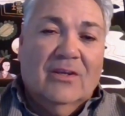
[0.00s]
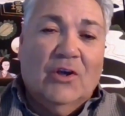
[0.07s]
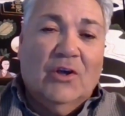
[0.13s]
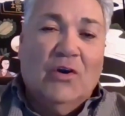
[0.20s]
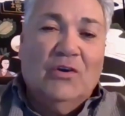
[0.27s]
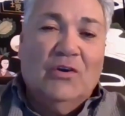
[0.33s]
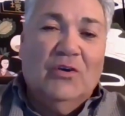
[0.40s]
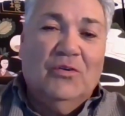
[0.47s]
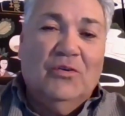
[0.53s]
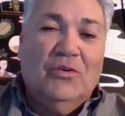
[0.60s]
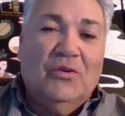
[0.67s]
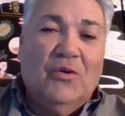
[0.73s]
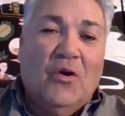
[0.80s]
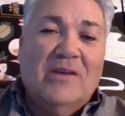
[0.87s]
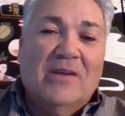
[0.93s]
You know,
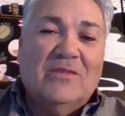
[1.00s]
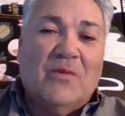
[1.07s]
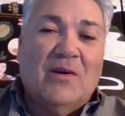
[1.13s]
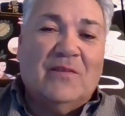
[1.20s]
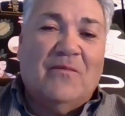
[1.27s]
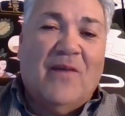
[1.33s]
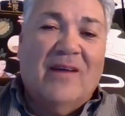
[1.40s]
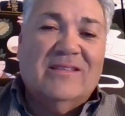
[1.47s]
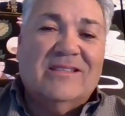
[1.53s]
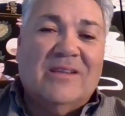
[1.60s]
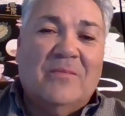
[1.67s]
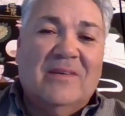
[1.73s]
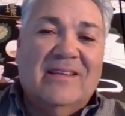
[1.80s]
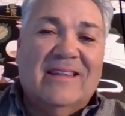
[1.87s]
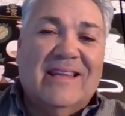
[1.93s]
you always want to find
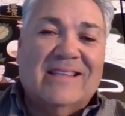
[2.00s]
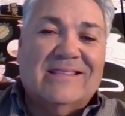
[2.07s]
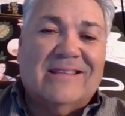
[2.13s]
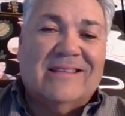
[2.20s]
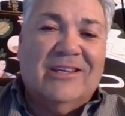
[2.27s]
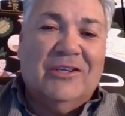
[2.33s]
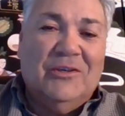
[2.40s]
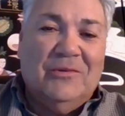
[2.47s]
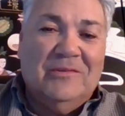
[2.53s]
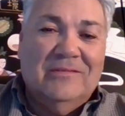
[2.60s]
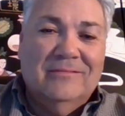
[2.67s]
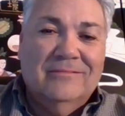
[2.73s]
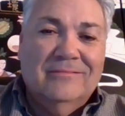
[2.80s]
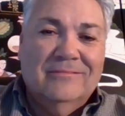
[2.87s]
somebody that's like you.